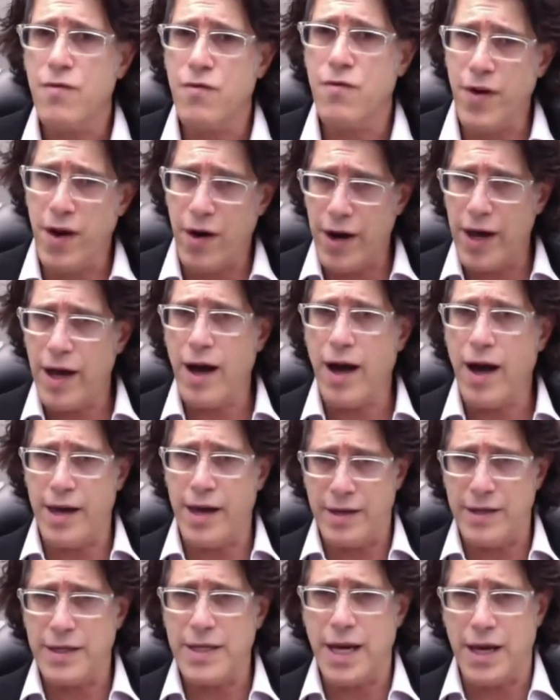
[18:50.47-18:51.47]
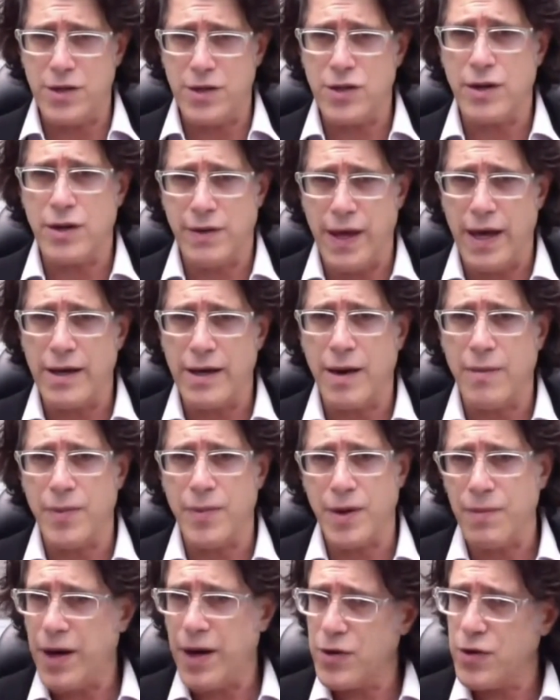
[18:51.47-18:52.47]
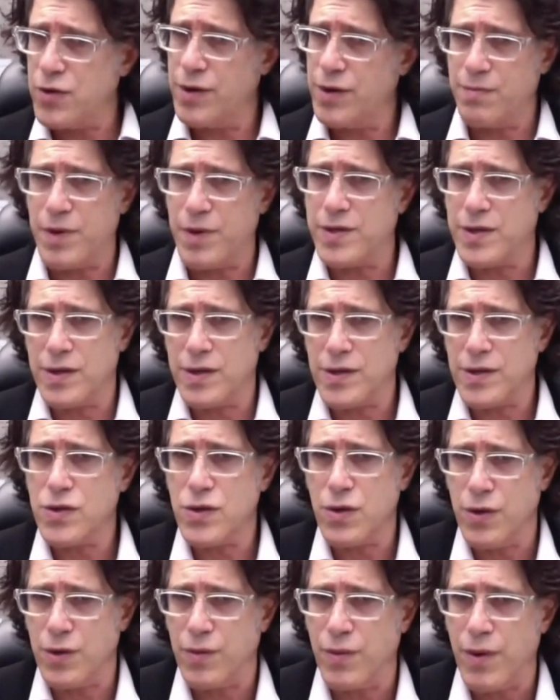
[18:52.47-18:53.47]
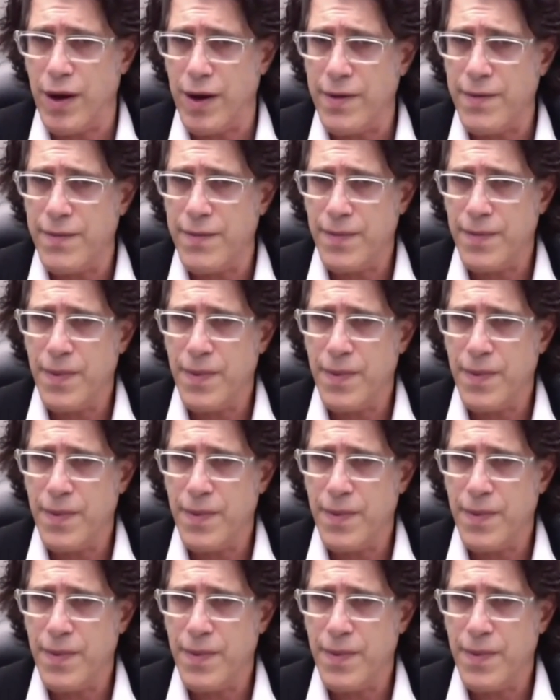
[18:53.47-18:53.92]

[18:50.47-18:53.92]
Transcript: Very high intention in that company about doing business a certain way.